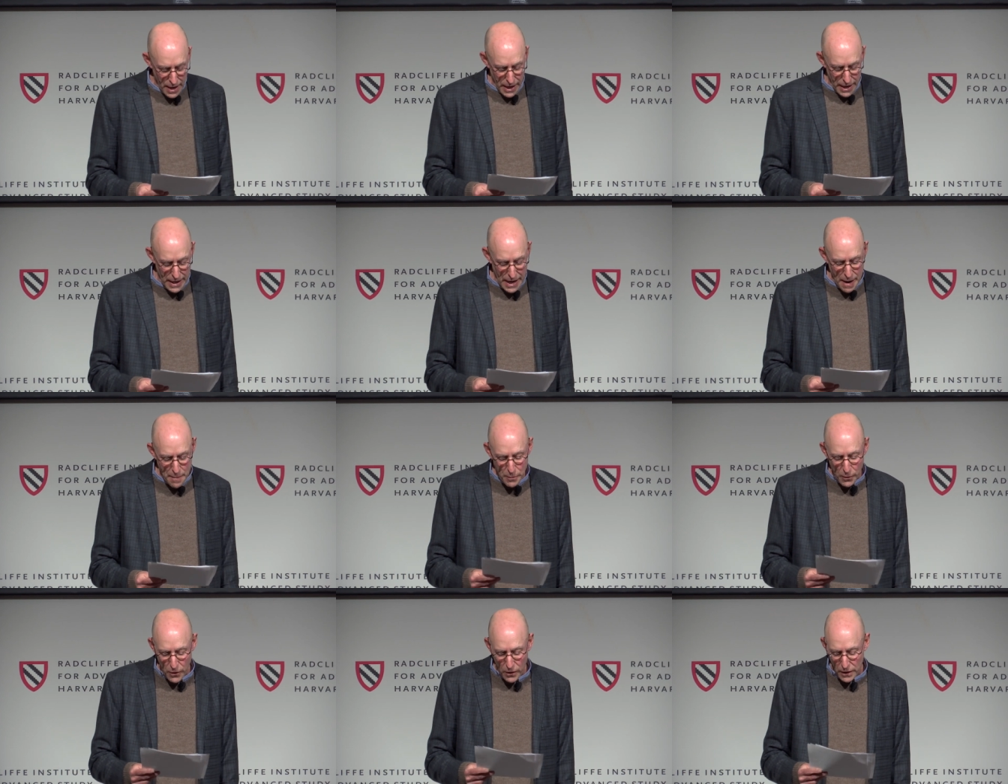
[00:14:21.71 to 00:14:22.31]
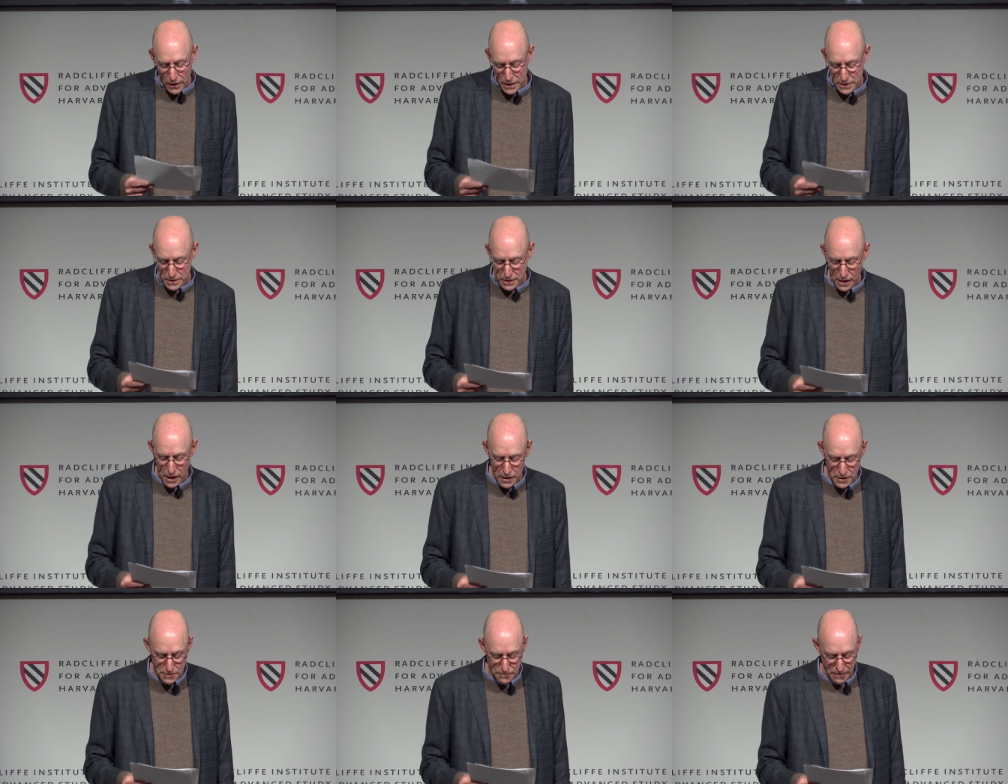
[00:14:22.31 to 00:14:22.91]
In April, his
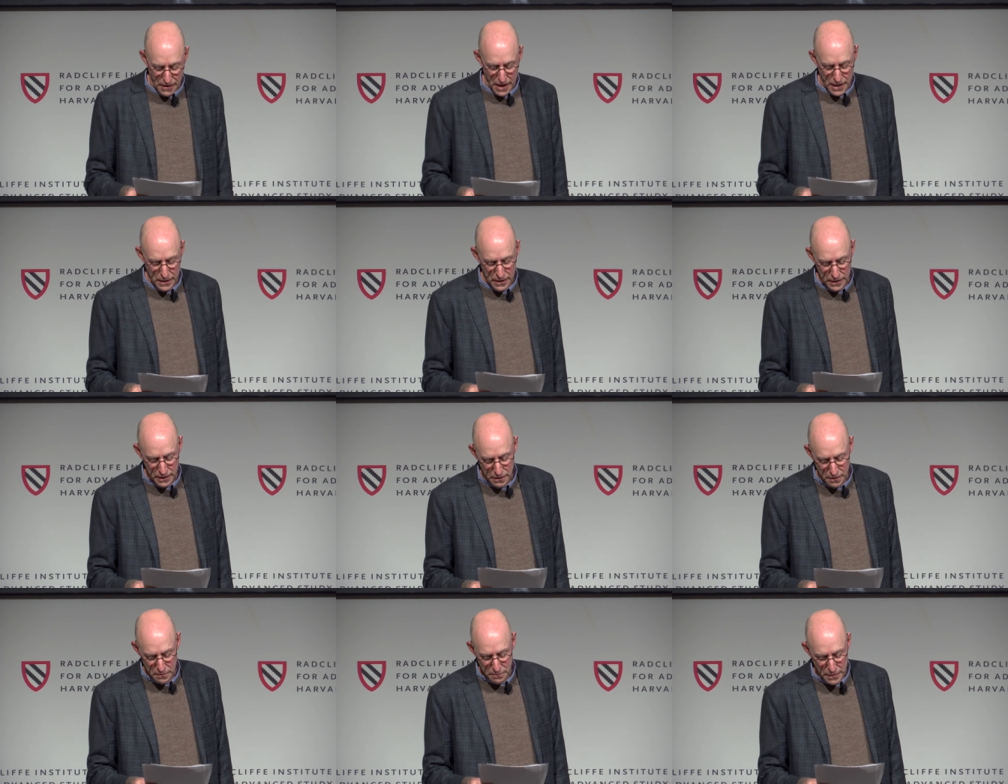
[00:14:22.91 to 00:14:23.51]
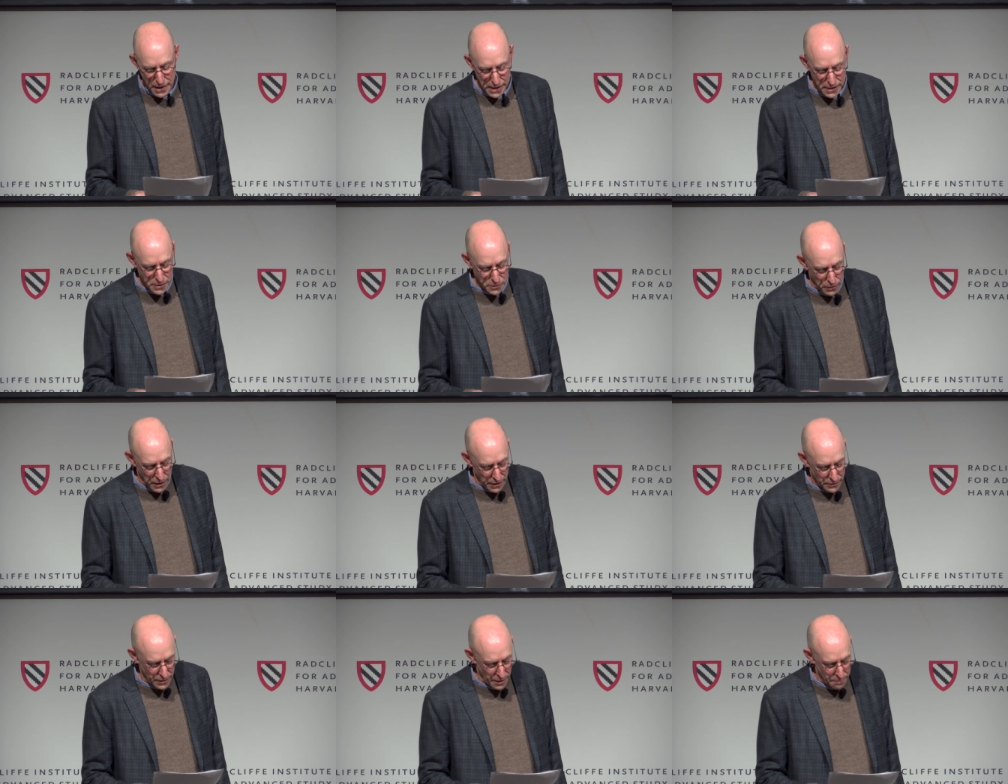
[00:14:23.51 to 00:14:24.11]
lungs failing, Mettes
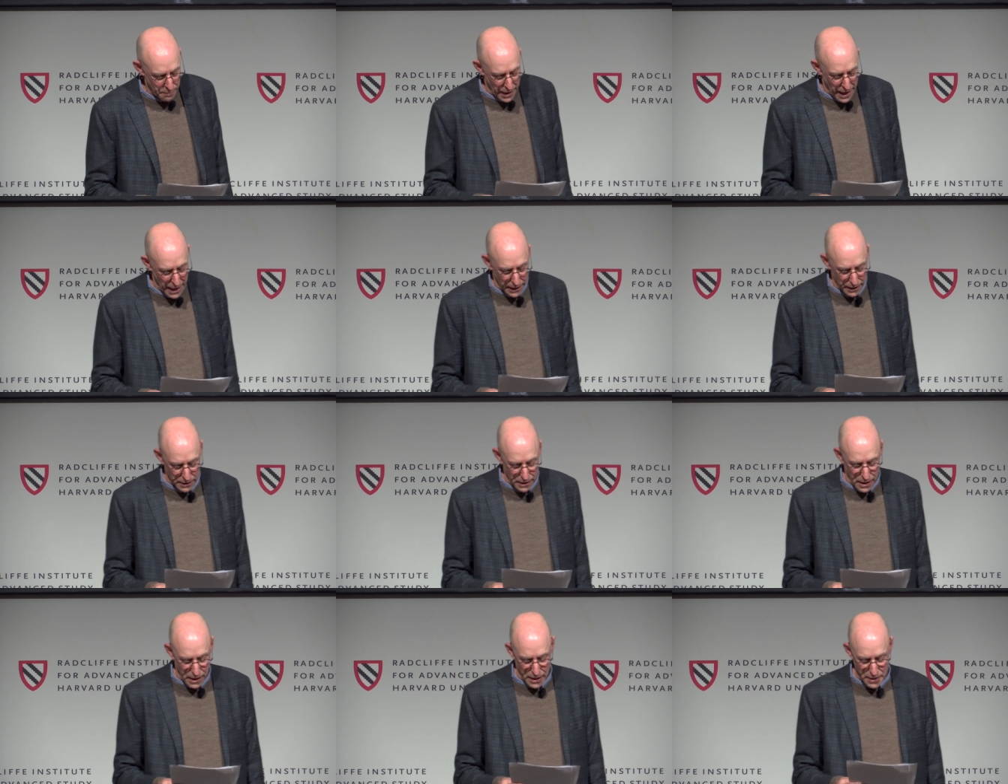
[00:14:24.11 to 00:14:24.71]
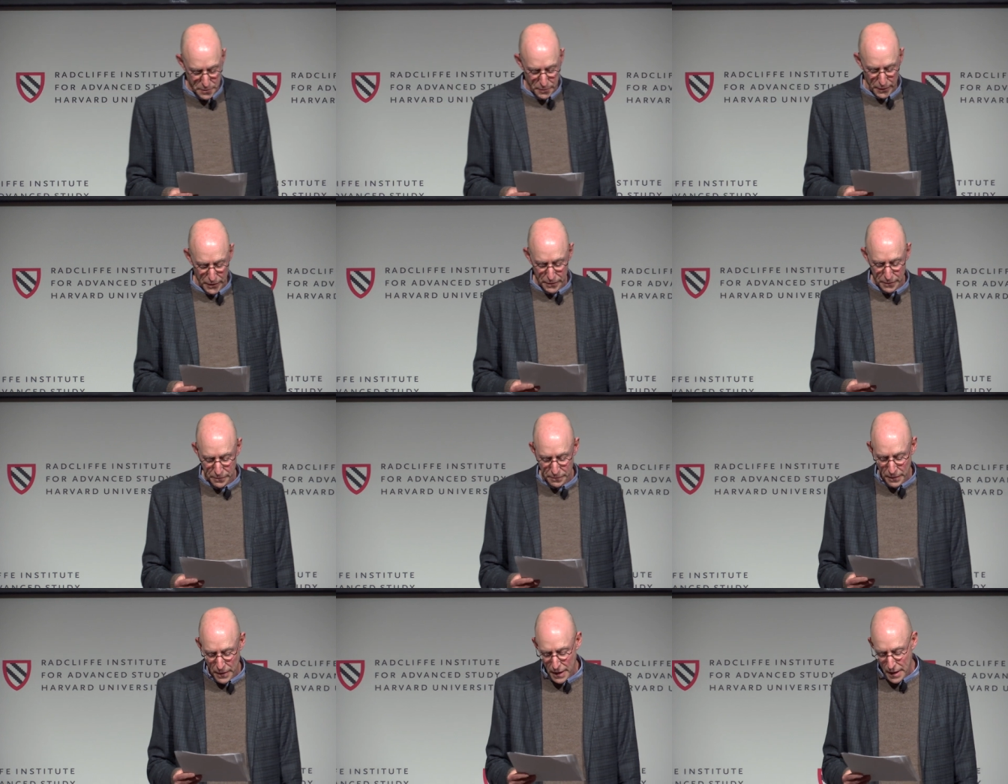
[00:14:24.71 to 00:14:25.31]
wound up back in the
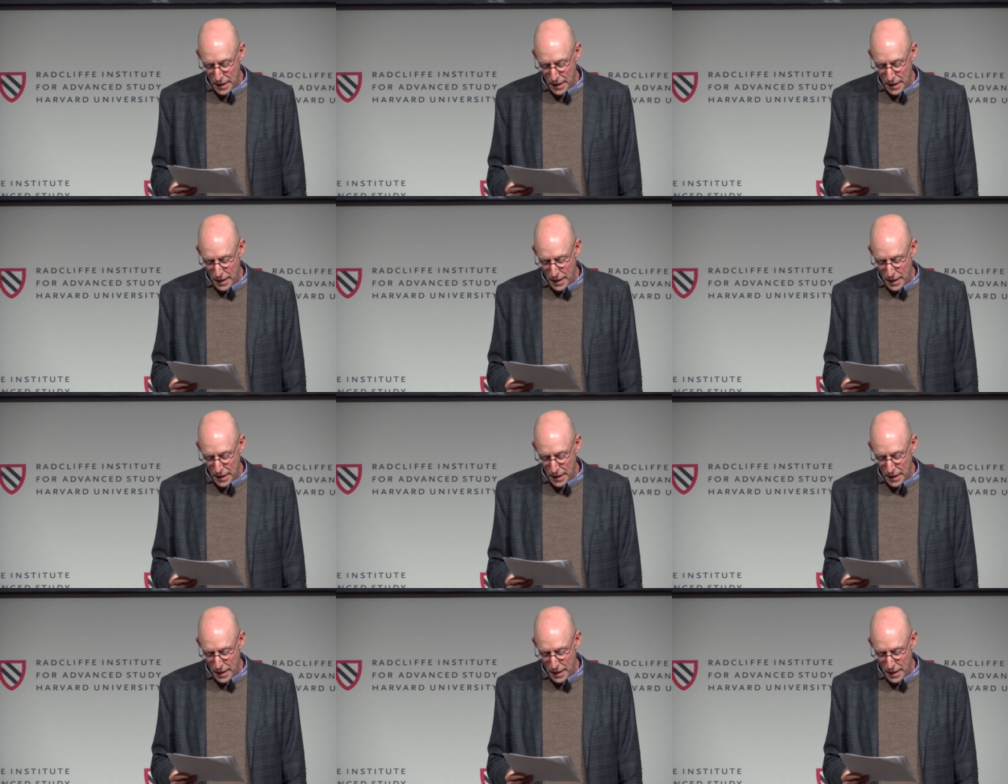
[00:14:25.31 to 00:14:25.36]
hospital.